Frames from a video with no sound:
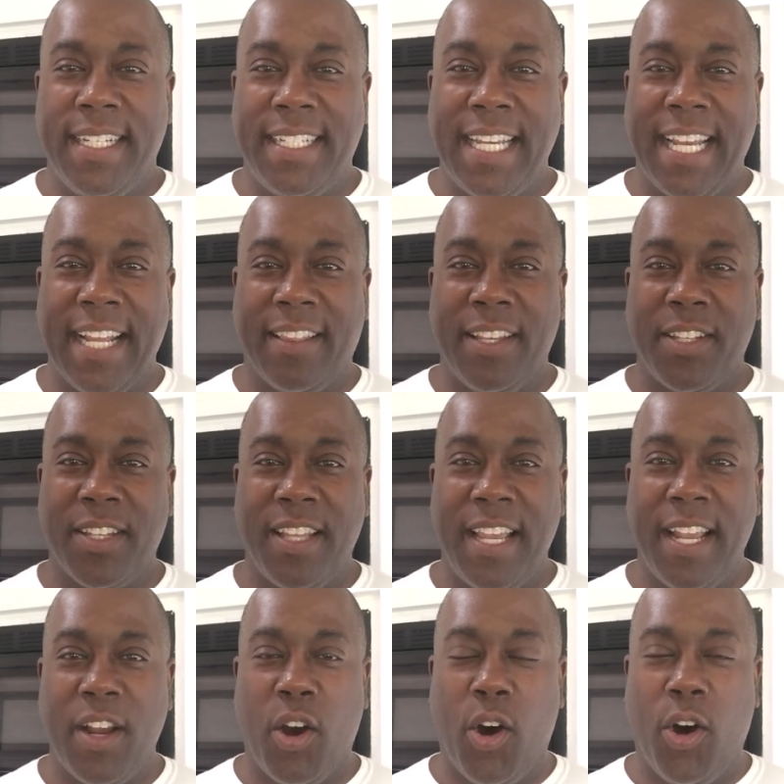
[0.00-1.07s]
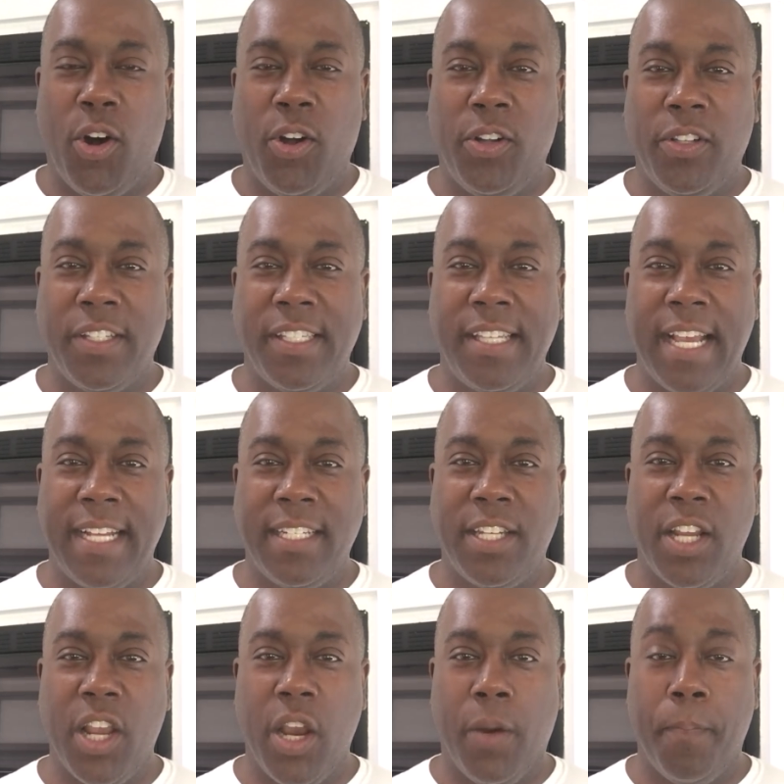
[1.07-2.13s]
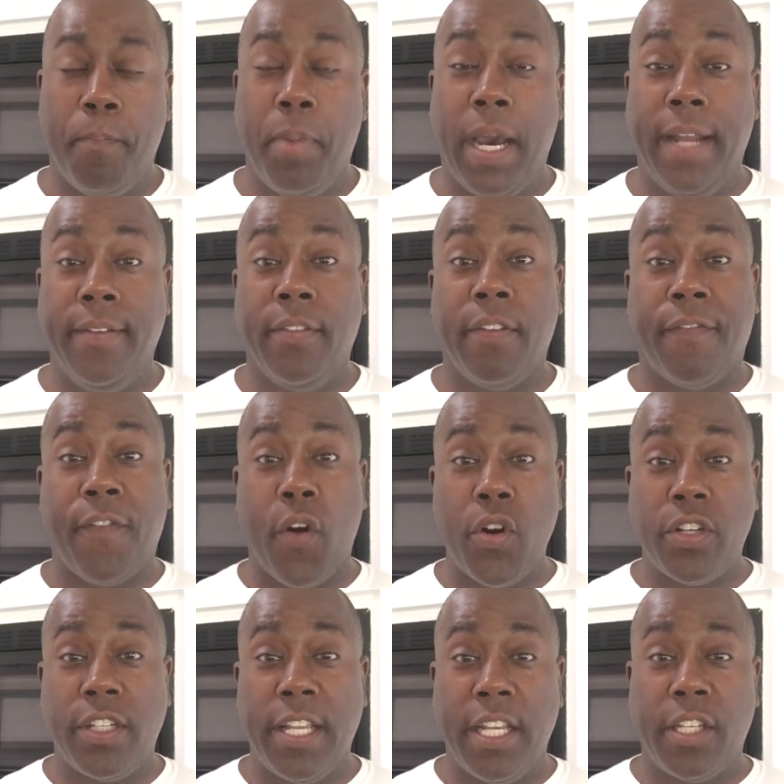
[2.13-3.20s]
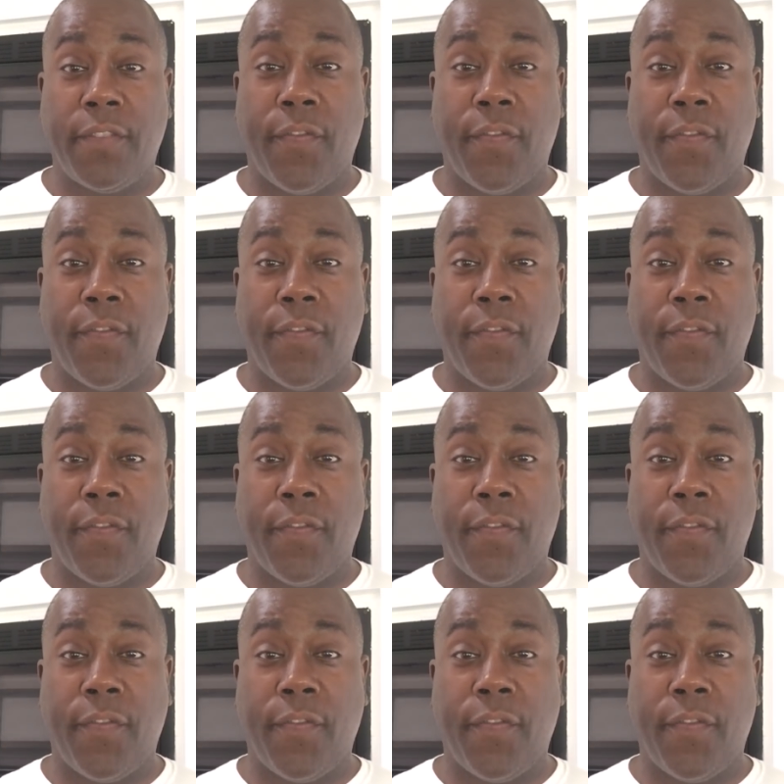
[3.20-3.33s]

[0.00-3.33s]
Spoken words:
to get this thing all set to go. But the first thing is